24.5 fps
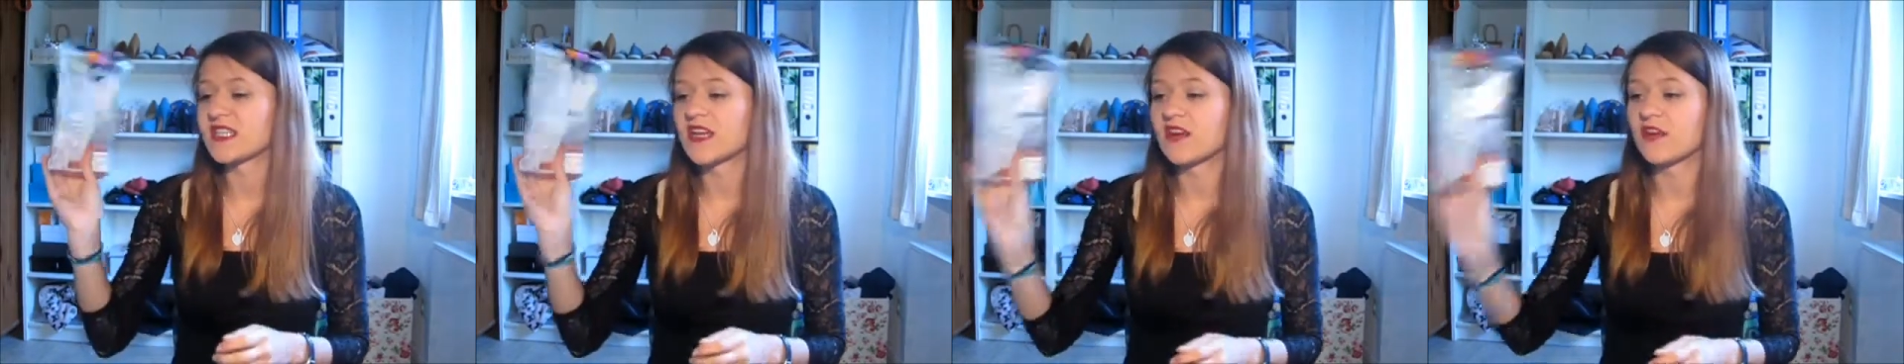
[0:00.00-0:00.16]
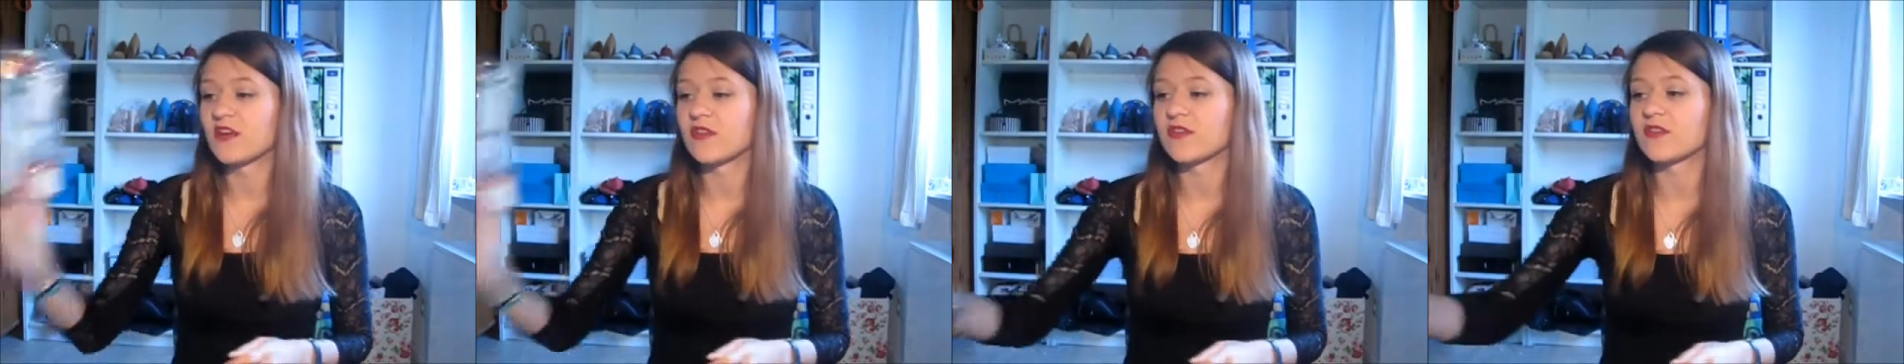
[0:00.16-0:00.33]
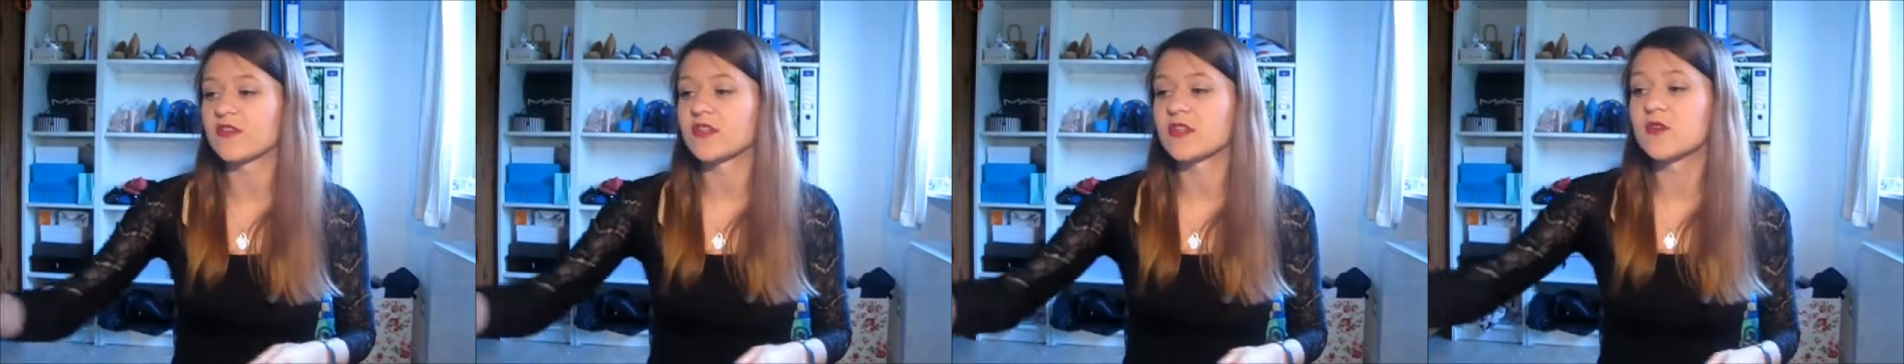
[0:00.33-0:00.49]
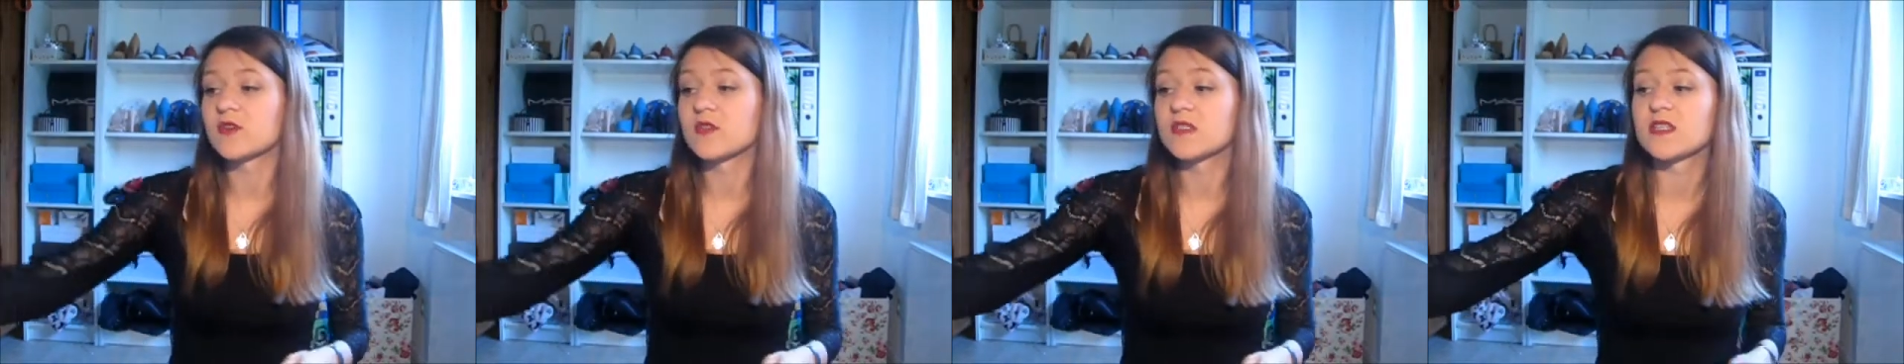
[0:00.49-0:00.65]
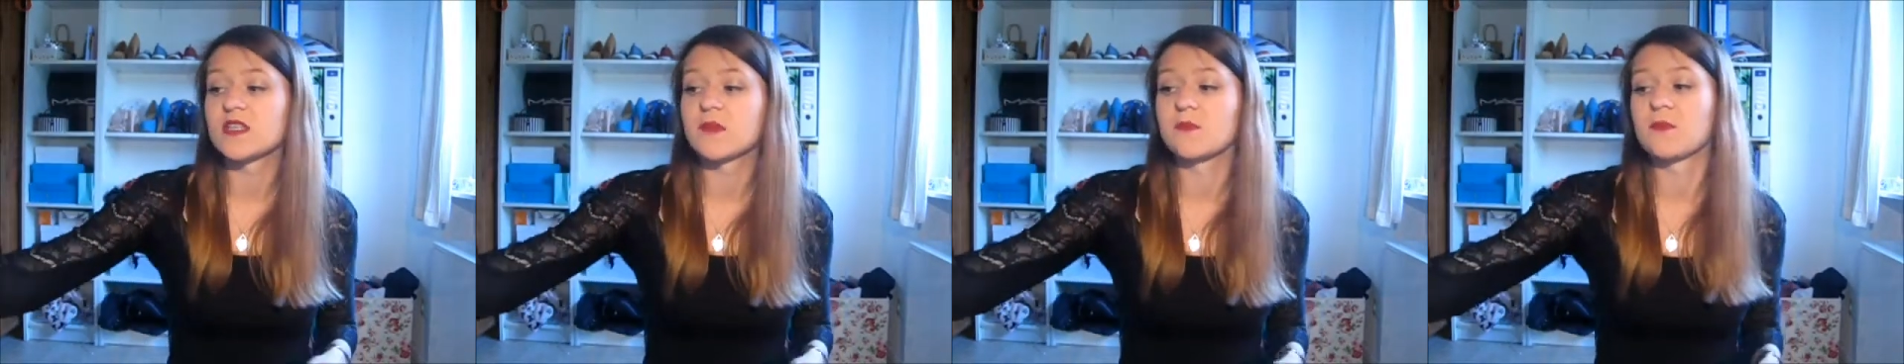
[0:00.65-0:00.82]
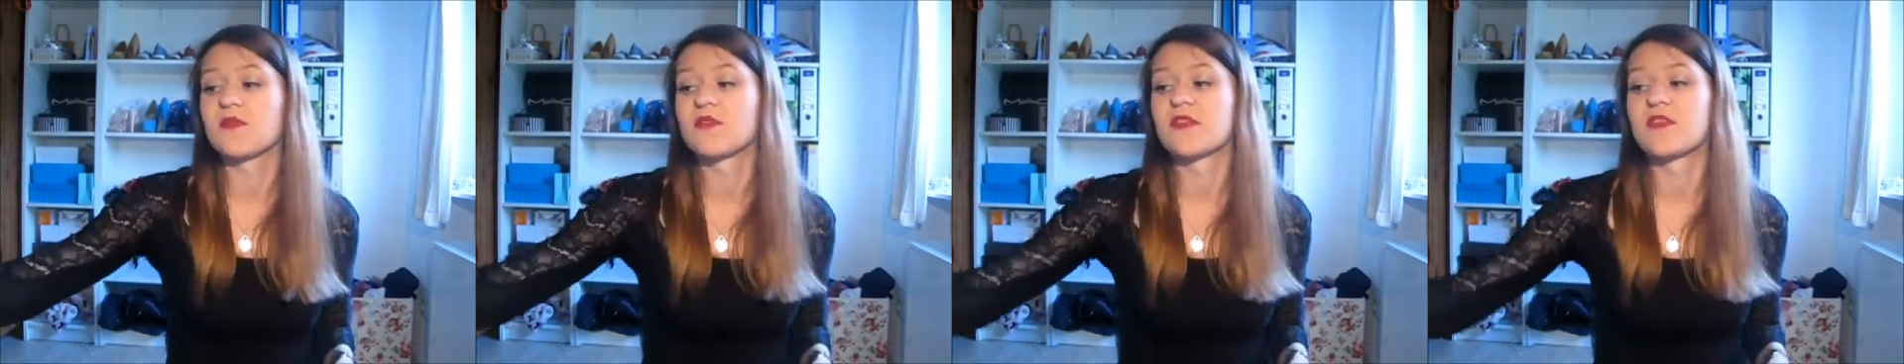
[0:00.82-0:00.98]
I already used
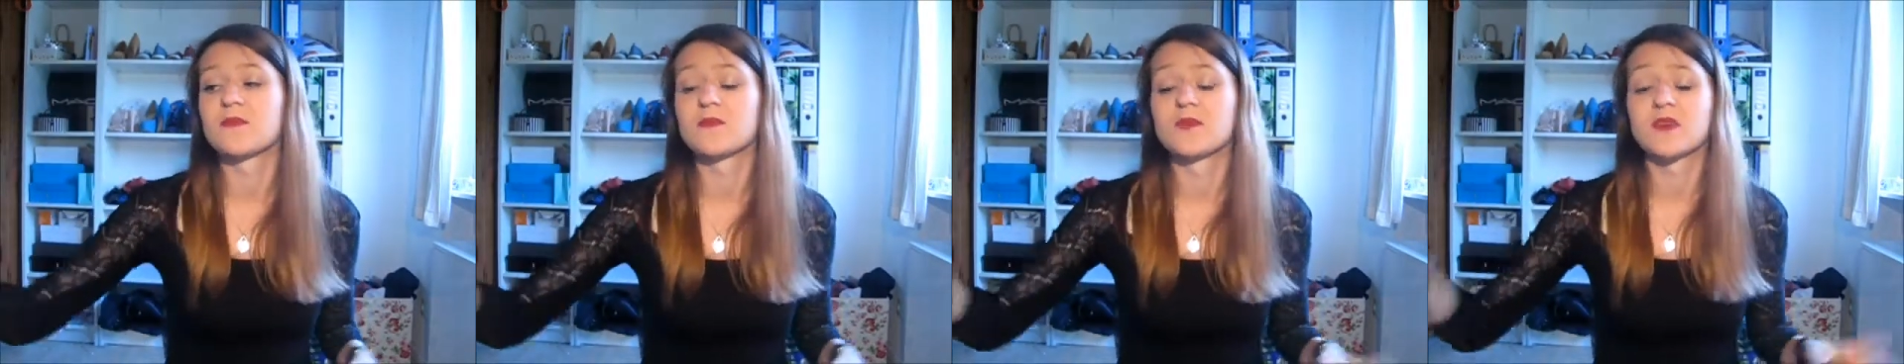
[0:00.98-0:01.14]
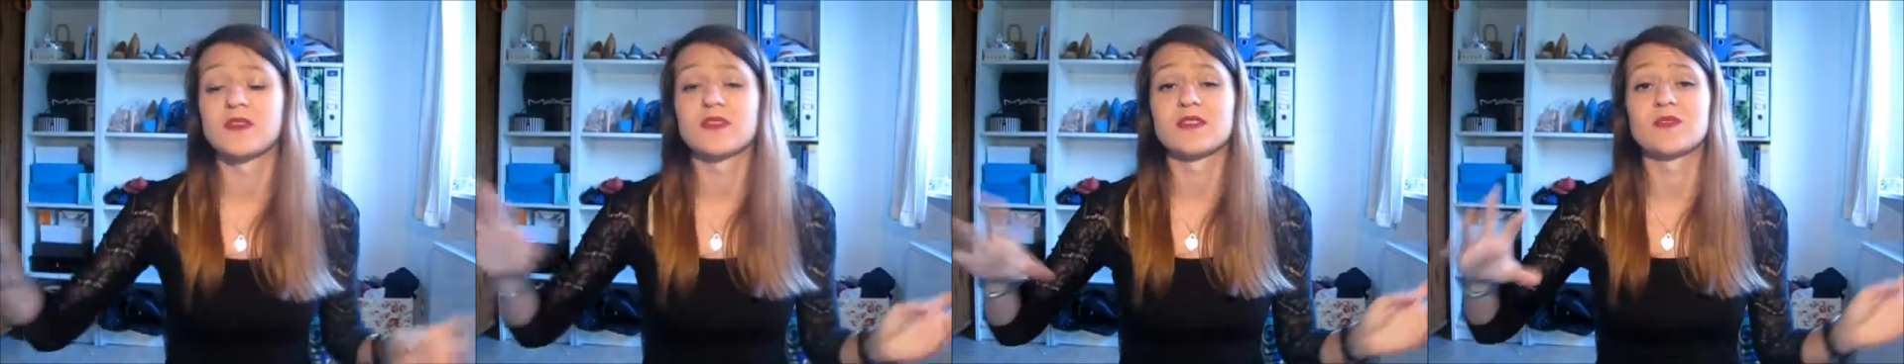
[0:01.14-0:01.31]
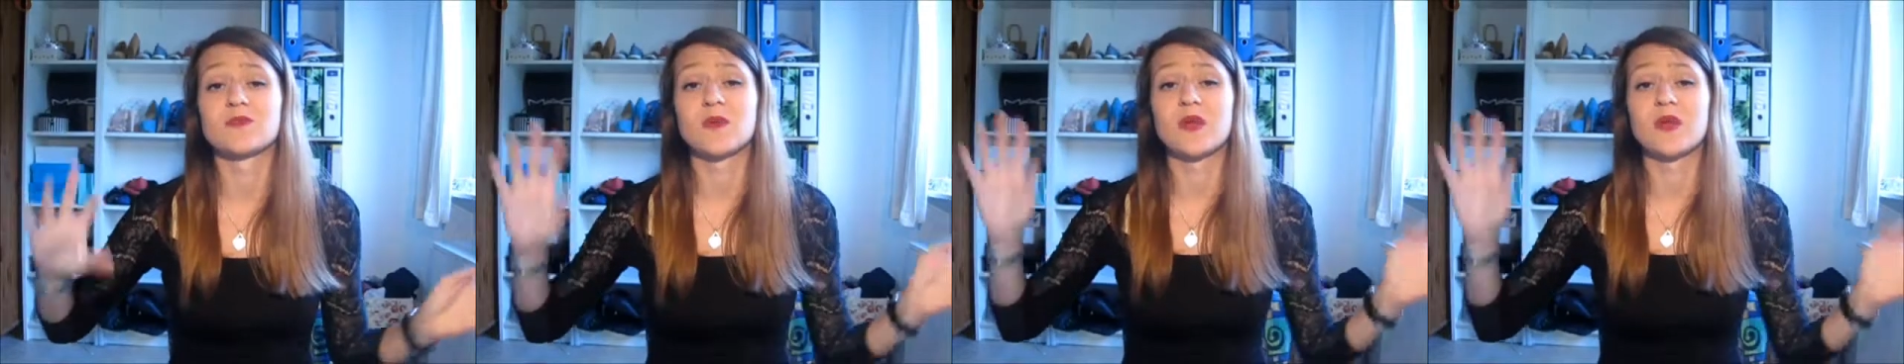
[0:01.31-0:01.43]
some of them because